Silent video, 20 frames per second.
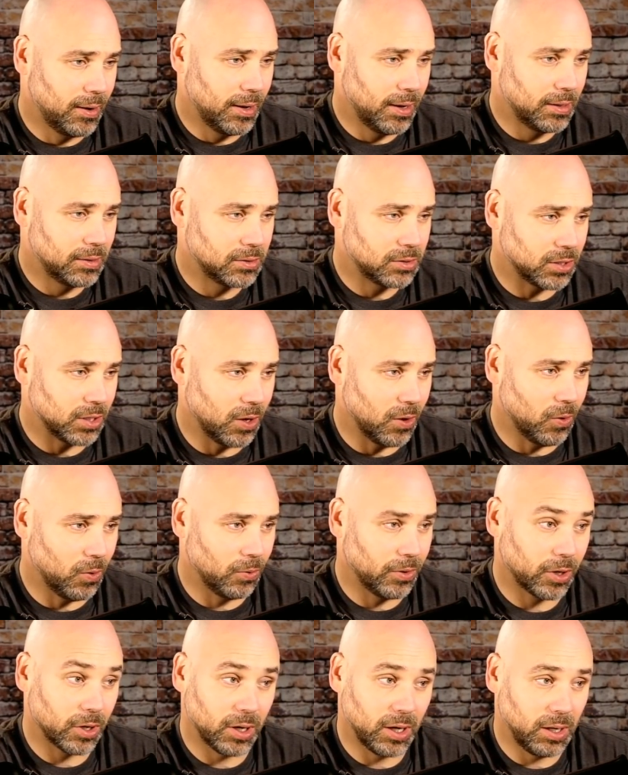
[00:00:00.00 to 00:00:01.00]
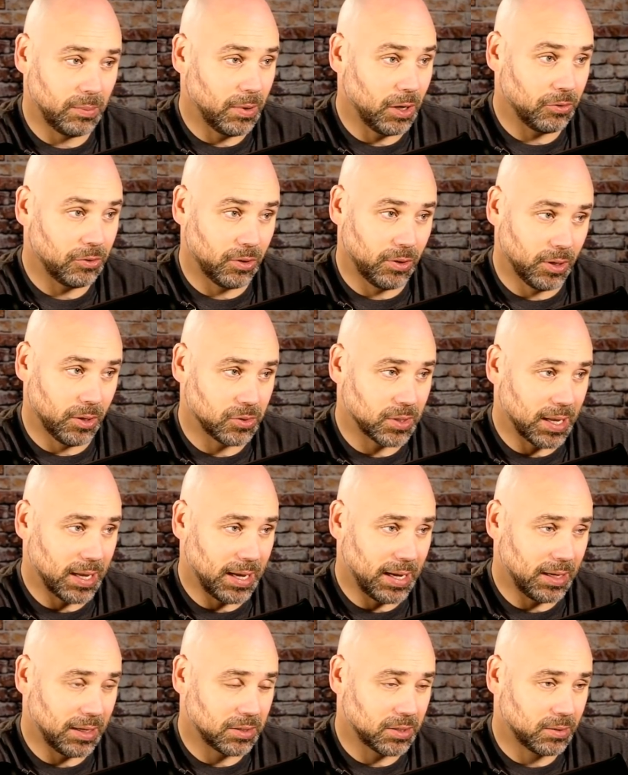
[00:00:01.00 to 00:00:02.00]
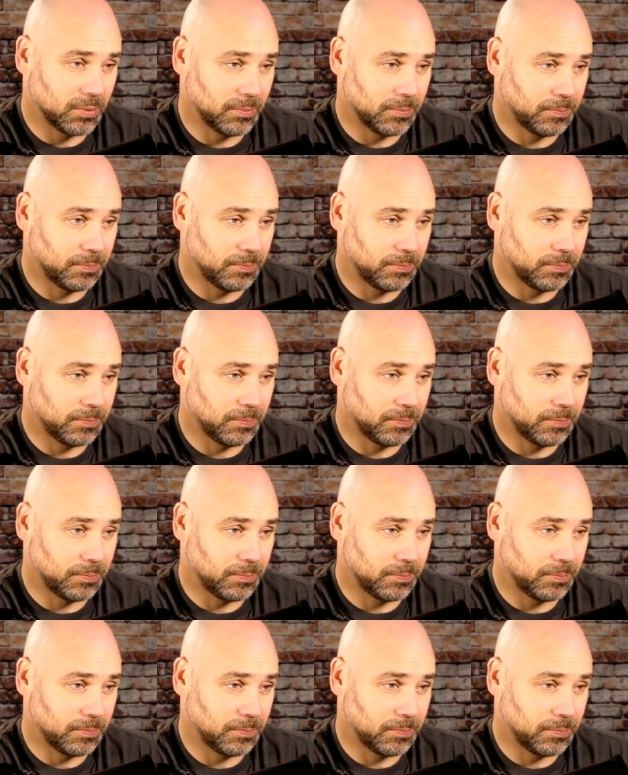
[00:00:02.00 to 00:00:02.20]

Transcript: So they're going to need both of those guys.